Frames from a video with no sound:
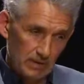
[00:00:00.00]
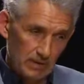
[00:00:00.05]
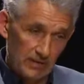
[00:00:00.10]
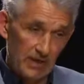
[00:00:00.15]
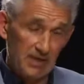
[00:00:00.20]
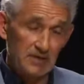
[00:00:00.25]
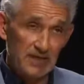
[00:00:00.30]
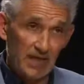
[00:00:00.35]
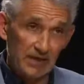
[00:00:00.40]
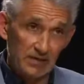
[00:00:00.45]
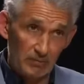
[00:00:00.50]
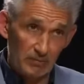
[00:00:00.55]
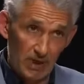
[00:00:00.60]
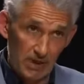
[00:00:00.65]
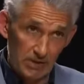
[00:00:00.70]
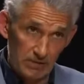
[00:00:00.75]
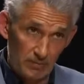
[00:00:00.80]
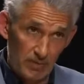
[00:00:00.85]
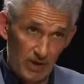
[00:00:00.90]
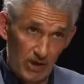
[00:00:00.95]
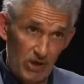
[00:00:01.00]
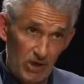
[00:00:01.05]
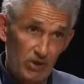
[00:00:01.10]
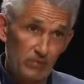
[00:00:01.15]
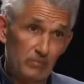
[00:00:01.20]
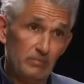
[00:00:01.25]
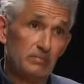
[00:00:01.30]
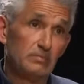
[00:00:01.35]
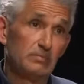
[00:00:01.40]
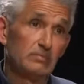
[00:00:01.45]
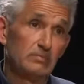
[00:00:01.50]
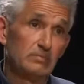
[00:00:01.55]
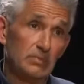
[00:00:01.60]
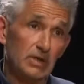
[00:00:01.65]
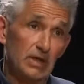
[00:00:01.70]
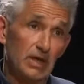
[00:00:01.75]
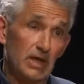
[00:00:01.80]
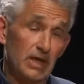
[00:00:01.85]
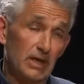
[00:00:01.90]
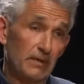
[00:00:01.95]
things like the microbiome.
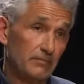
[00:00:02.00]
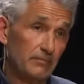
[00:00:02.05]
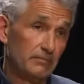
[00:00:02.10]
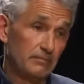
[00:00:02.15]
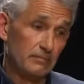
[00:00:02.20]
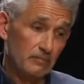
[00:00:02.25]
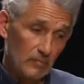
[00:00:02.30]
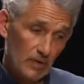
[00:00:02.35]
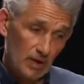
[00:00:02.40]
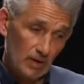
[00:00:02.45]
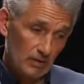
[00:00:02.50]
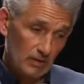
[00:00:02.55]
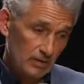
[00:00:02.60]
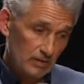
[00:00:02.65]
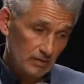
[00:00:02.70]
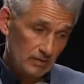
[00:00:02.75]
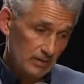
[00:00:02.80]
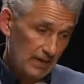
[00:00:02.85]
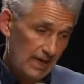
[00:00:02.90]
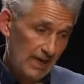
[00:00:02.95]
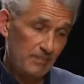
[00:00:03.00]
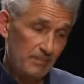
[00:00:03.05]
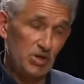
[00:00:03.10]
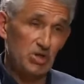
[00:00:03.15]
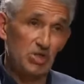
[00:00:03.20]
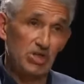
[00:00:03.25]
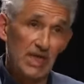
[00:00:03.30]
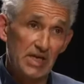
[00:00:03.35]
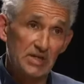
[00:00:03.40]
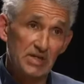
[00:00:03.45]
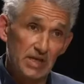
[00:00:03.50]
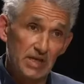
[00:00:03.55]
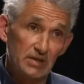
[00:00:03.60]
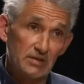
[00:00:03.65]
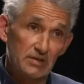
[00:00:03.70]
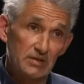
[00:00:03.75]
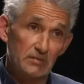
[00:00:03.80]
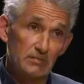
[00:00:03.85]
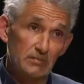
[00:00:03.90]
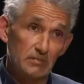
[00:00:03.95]
Um,
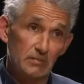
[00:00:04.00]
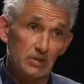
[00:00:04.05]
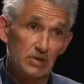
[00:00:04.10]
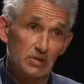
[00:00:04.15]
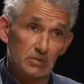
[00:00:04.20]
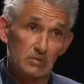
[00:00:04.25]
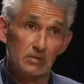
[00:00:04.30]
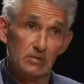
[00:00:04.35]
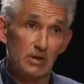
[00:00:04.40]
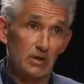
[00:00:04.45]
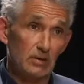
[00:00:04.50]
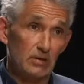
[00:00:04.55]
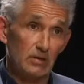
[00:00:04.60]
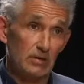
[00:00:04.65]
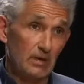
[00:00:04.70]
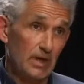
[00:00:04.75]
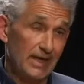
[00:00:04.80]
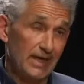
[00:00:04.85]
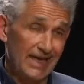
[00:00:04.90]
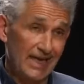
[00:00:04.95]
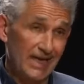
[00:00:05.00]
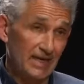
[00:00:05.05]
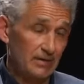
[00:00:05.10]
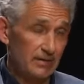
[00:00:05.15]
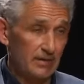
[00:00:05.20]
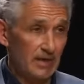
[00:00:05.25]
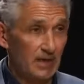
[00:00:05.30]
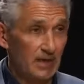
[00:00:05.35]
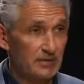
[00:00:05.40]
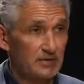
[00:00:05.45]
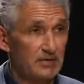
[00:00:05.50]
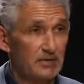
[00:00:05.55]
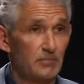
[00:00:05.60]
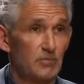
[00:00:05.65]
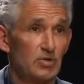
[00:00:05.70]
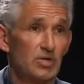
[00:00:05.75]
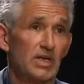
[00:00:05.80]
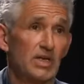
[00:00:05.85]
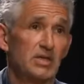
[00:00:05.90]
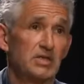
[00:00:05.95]
epigenetics, which you know again has
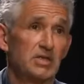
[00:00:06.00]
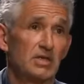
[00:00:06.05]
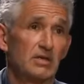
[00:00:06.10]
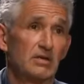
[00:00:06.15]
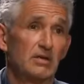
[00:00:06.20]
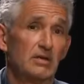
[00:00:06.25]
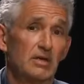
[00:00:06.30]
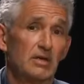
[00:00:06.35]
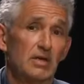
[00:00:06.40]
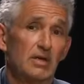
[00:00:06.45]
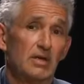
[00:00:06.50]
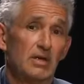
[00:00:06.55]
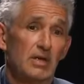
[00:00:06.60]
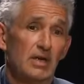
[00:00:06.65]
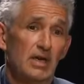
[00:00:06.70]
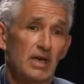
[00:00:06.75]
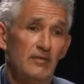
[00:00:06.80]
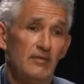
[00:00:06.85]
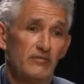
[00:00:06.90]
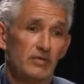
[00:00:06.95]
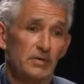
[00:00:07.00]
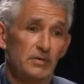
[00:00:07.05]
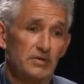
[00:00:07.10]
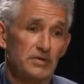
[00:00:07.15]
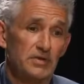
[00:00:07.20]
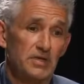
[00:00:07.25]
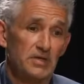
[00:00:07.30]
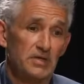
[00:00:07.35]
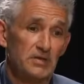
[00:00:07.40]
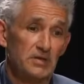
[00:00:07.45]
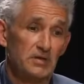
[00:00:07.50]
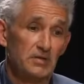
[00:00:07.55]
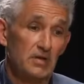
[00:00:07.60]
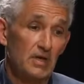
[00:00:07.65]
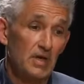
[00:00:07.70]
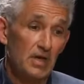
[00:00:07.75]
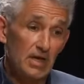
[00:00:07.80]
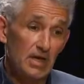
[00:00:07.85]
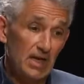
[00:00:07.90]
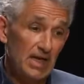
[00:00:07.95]
some genetic influences,
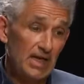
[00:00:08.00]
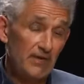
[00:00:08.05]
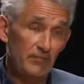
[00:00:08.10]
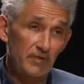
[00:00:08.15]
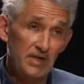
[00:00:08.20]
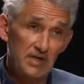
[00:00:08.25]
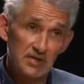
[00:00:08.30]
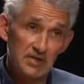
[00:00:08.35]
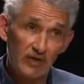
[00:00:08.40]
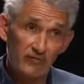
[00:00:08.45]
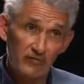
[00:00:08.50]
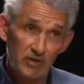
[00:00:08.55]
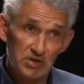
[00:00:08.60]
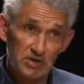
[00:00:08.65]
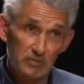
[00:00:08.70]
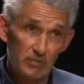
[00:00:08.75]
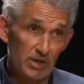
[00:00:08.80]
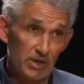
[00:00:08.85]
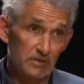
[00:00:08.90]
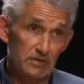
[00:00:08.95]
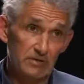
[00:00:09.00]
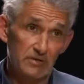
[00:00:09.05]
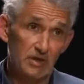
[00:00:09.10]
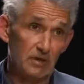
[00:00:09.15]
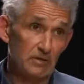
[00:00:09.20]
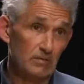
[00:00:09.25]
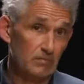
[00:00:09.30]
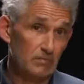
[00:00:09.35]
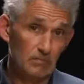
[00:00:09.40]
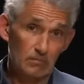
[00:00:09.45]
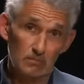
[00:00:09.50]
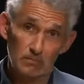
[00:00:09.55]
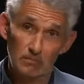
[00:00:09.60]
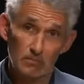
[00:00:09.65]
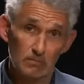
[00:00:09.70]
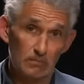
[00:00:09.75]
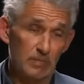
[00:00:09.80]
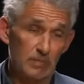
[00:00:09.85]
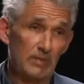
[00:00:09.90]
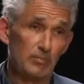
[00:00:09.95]
and even things like vitamins. So
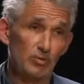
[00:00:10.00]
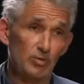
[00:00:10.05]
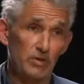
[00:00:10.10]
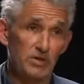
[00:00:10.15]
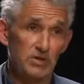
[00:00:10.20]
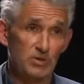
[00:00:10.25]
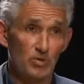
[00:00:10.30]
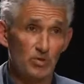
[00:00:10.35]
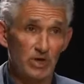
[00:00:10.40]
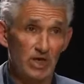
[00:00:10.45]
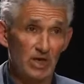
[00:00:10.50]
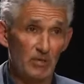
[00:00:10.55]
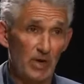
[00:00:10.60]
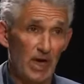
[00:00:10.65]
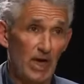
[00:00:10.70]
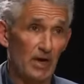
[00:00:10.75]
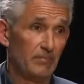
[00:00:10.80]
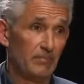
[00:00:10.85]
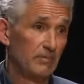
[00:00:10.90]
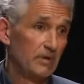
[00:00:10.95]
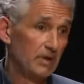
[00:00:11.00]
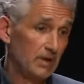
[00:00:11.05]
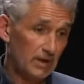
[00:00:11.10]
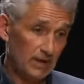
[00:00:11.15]
people are always talking about,